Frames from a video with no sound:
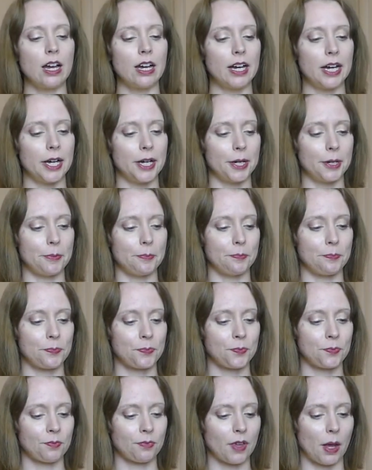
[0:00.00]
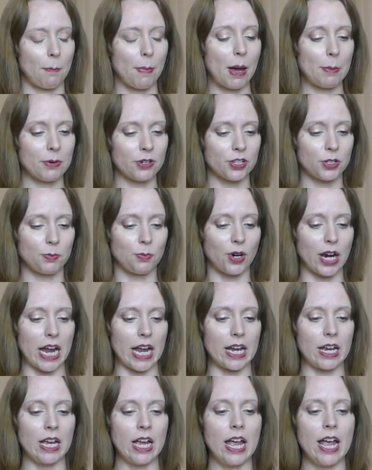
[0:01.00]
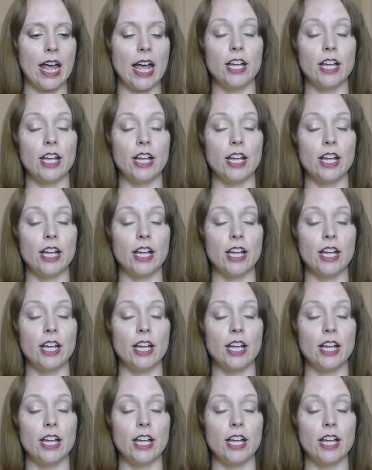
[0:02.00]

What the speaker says: pepper spray,